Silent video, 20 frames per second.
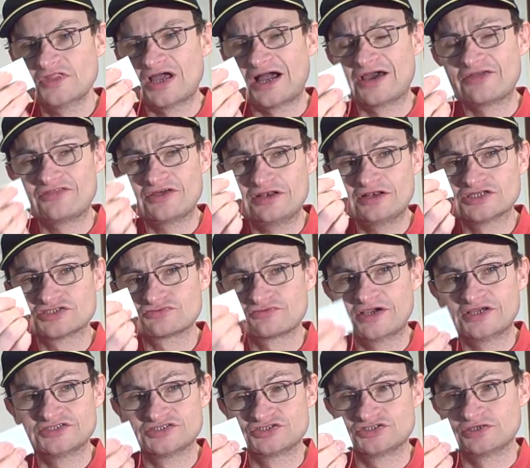I think this
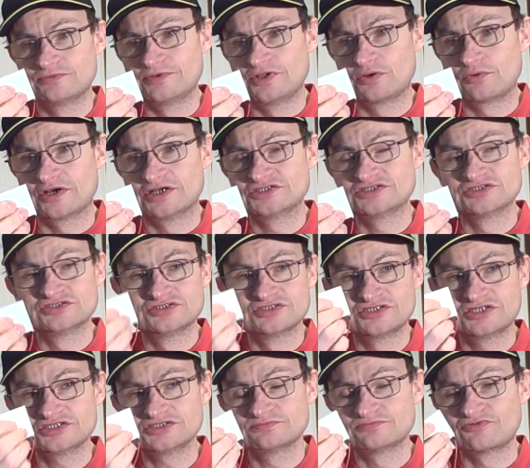raises too many questions. It
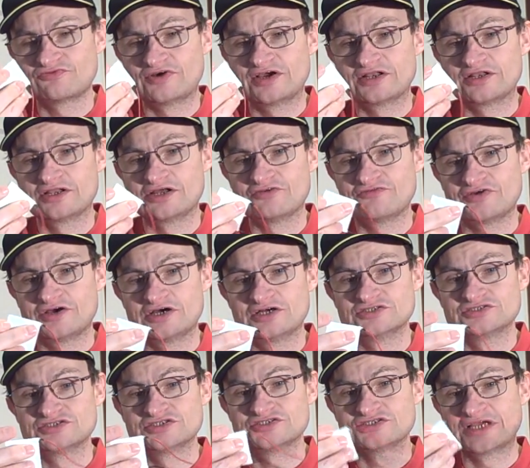doesn't provide enough
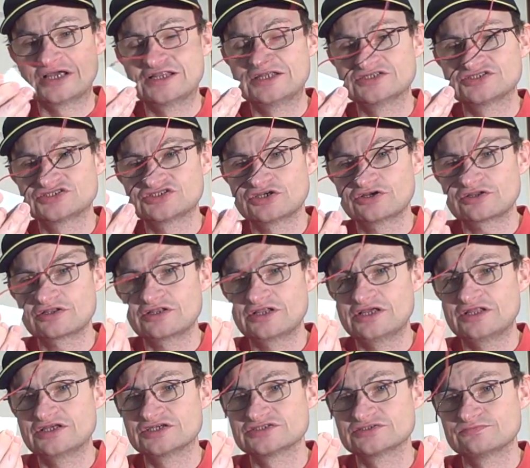answers, and it
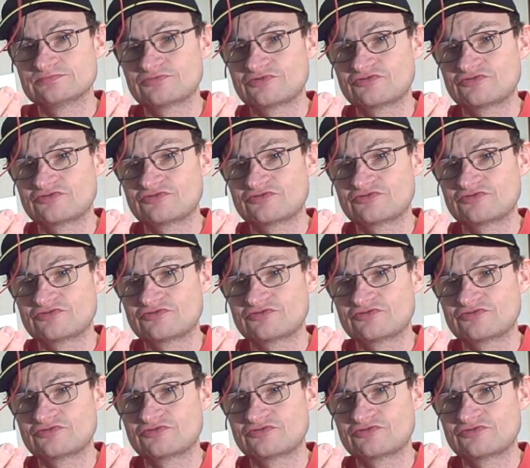certainly doesn't